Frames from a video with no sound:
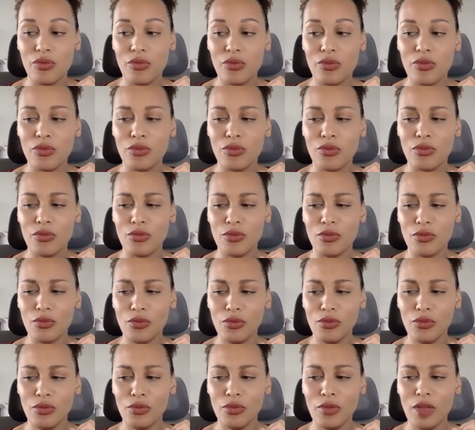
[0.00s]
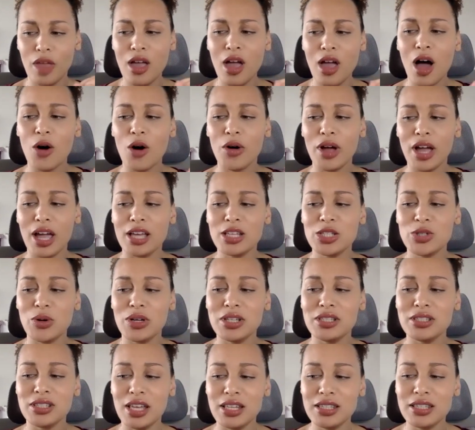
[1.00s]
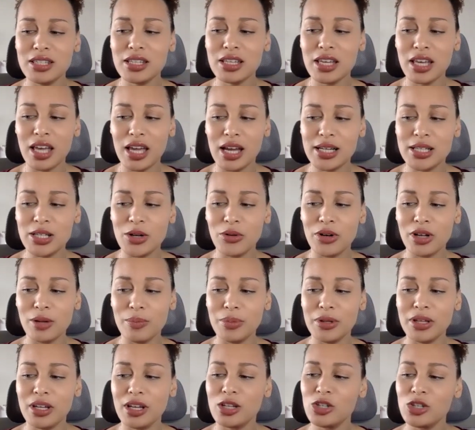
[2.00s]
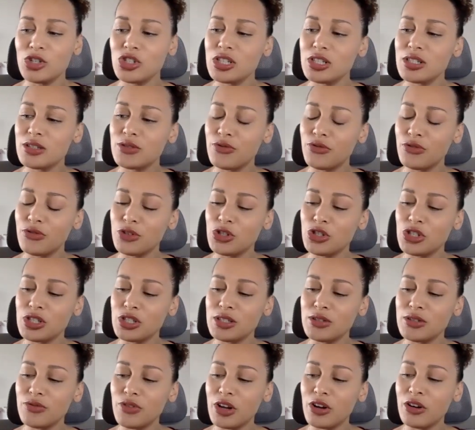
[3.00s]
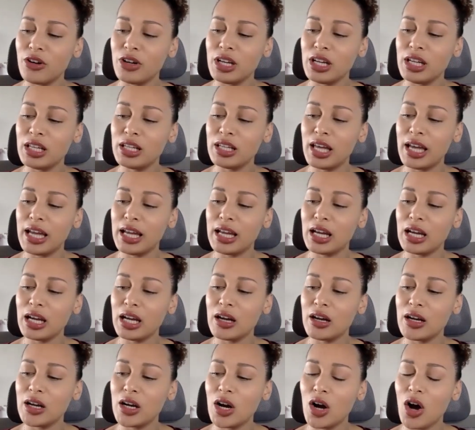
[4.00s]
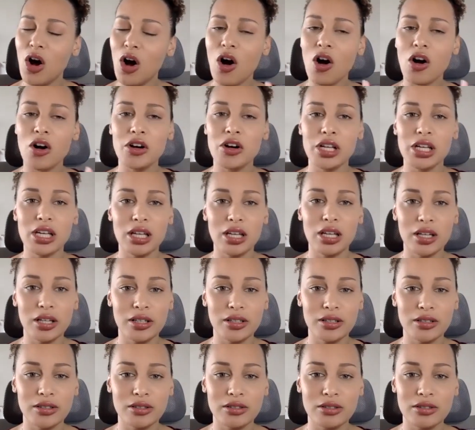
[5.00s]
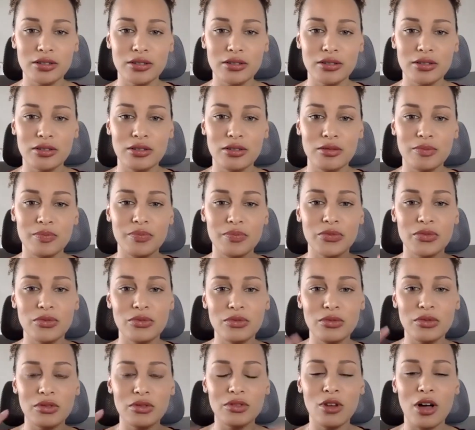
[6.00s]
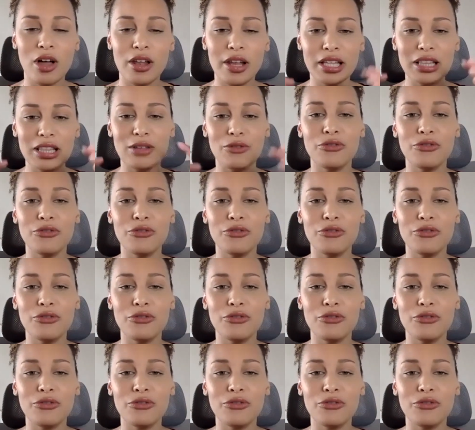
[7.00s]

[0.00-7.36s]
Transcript: Okay. So I say it's a cake donut because she's very like hearty, not like the